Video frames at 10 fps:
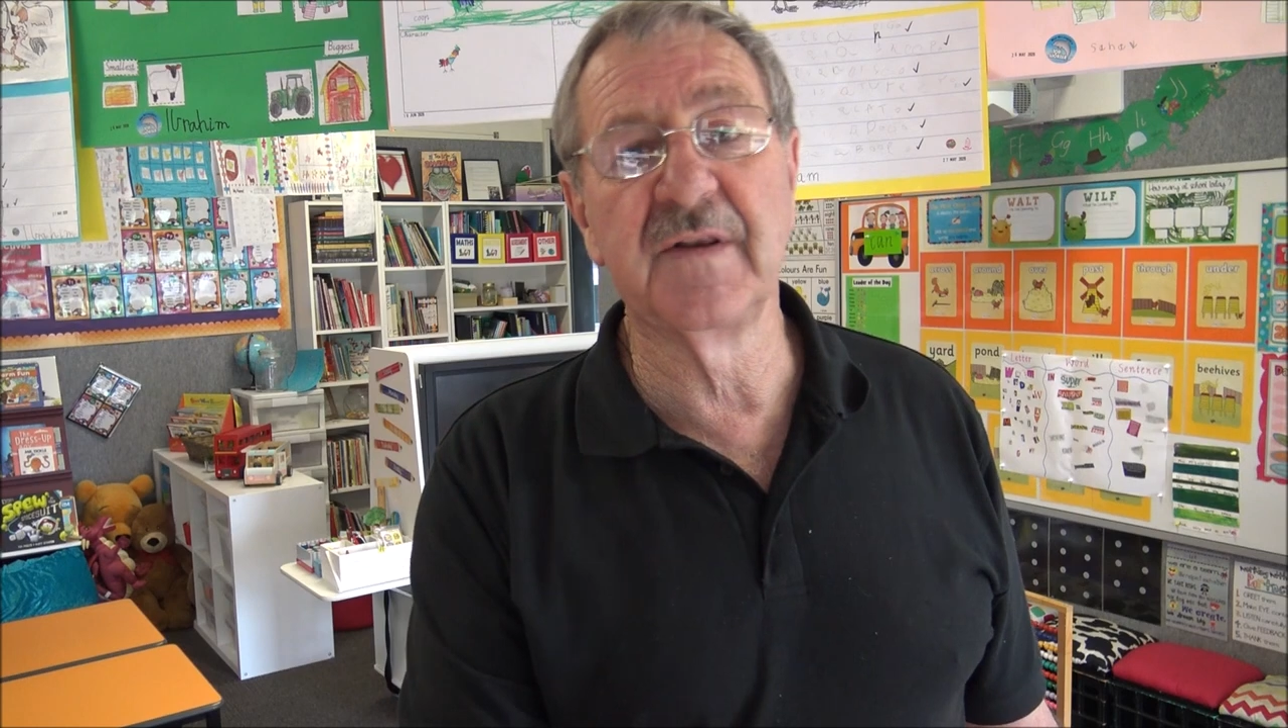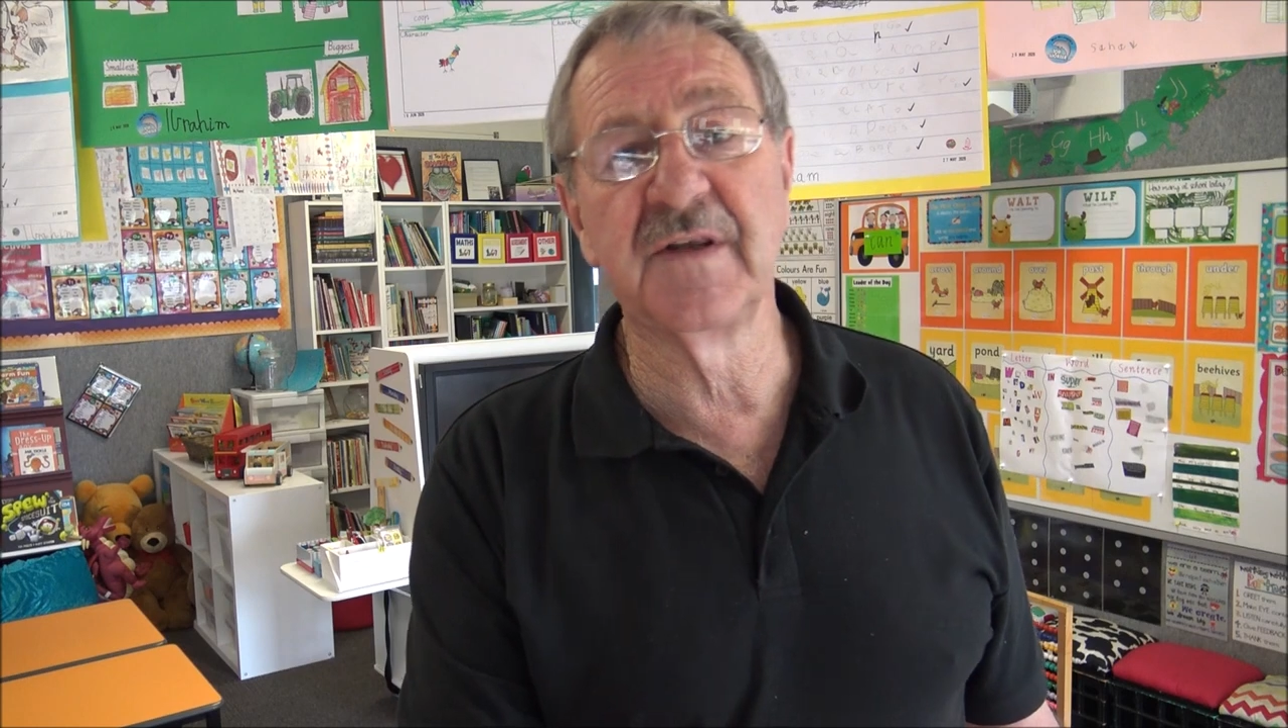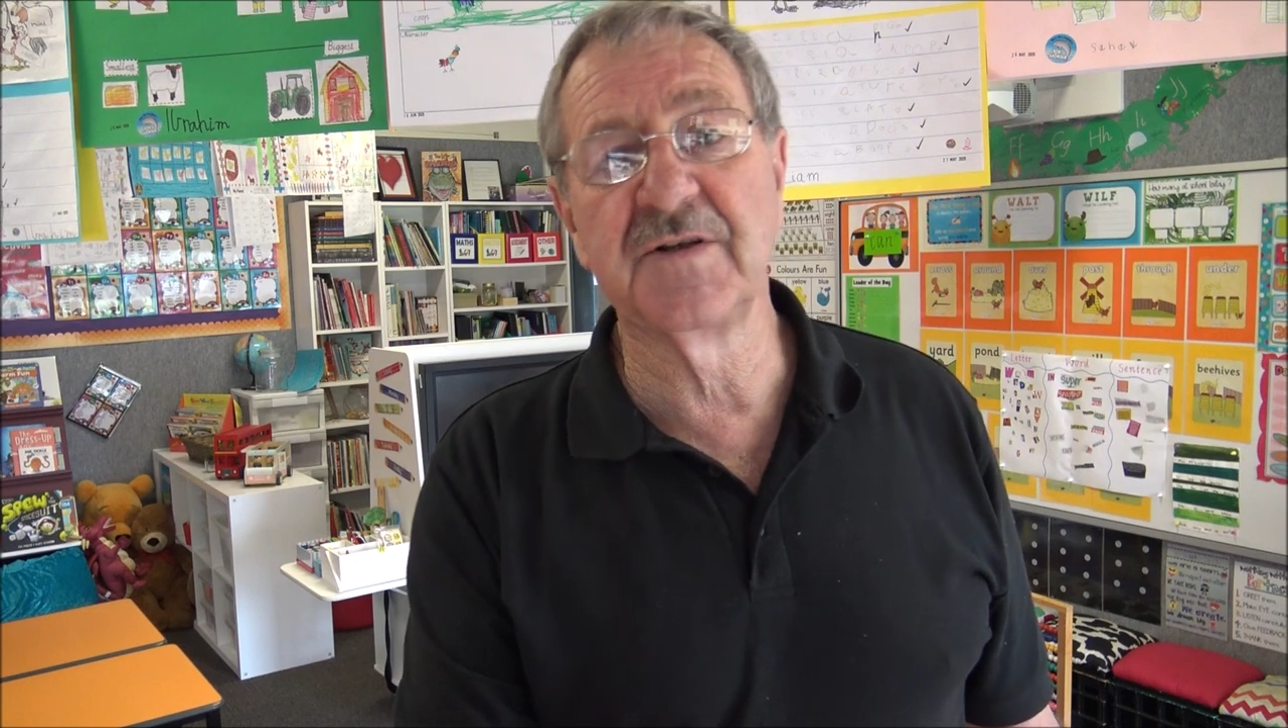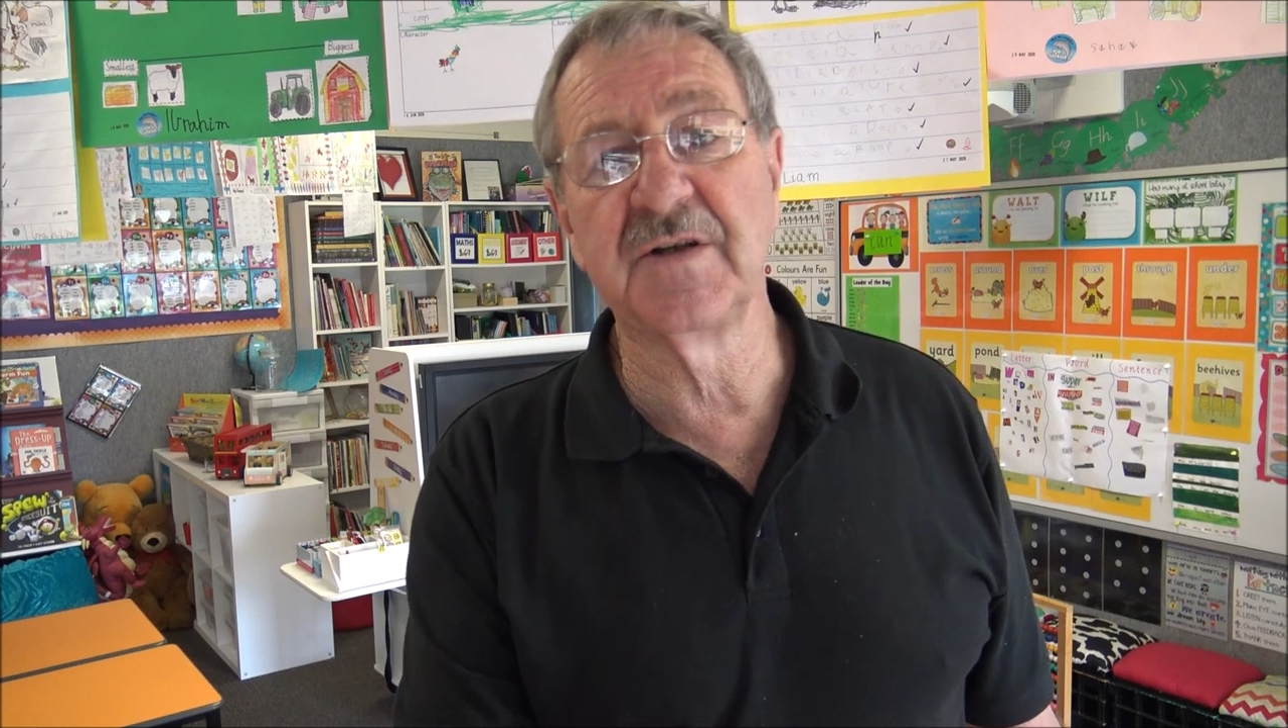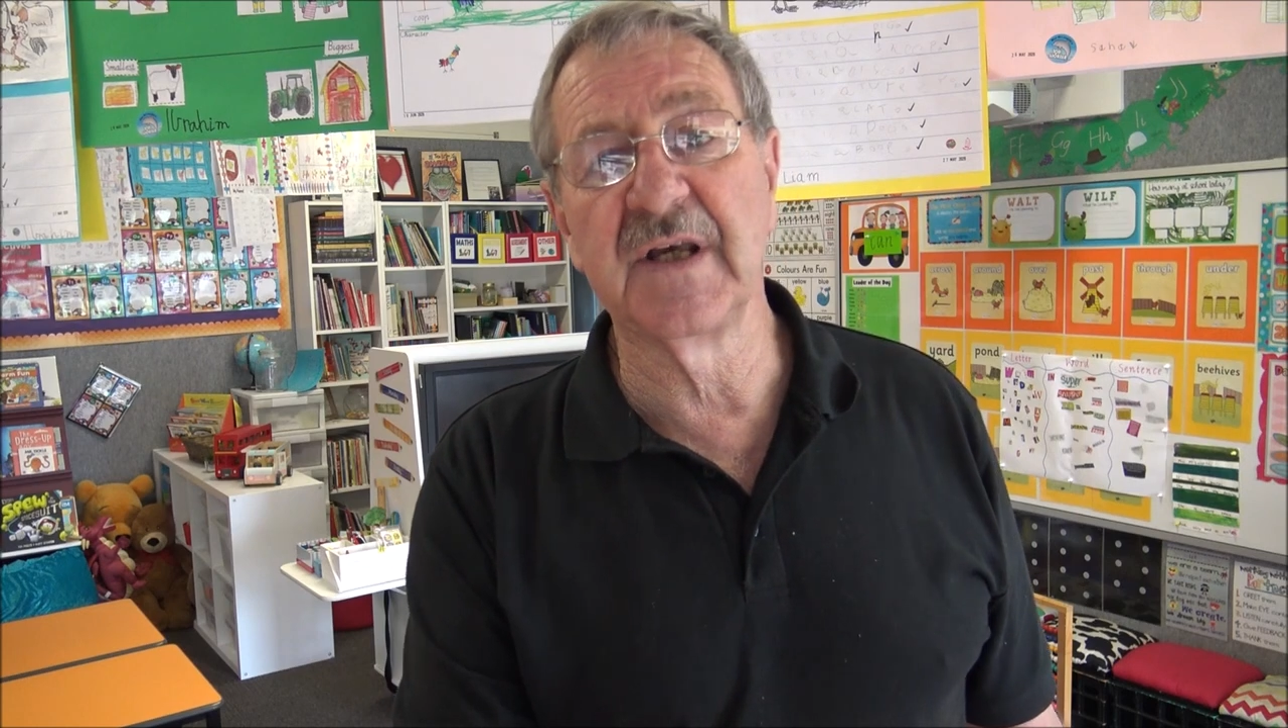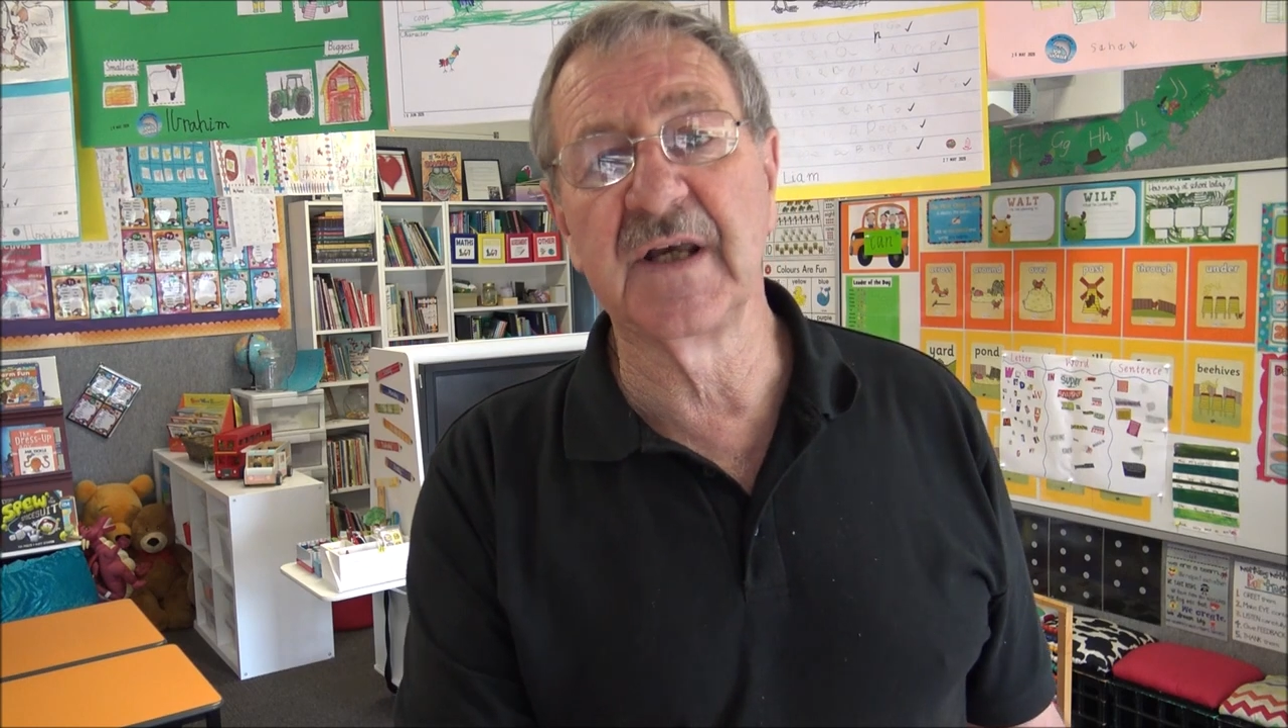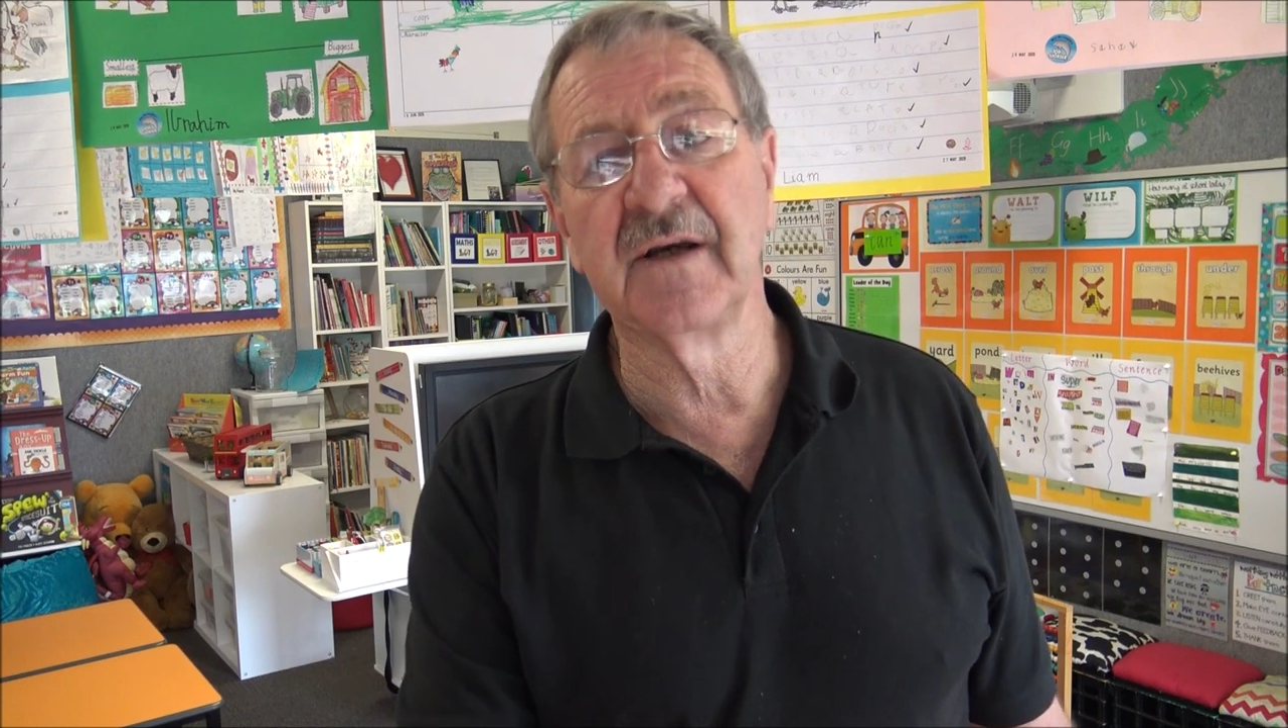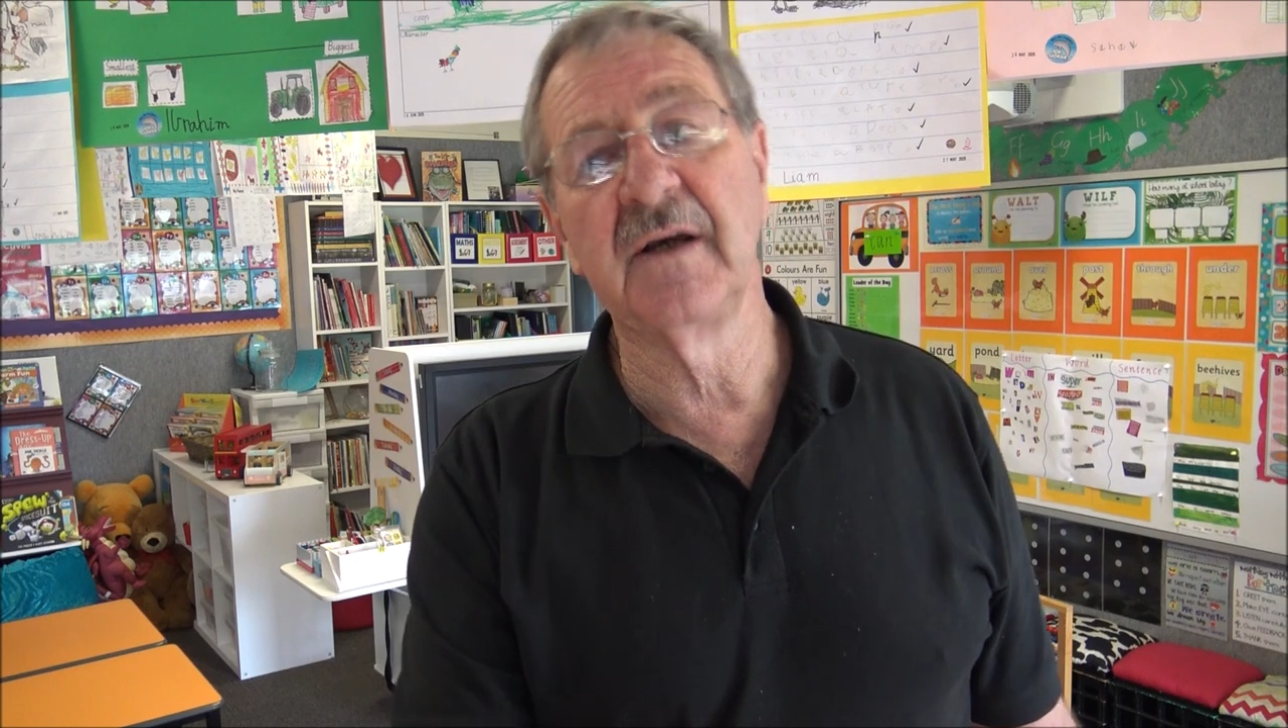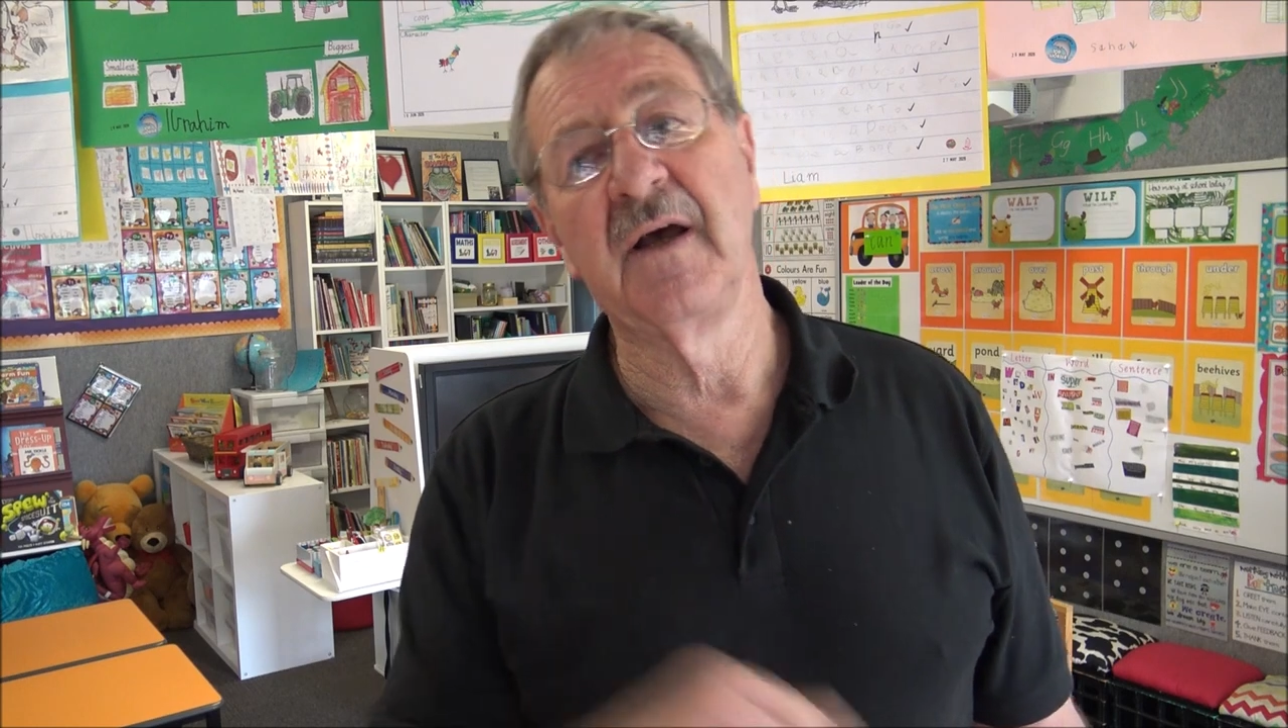this year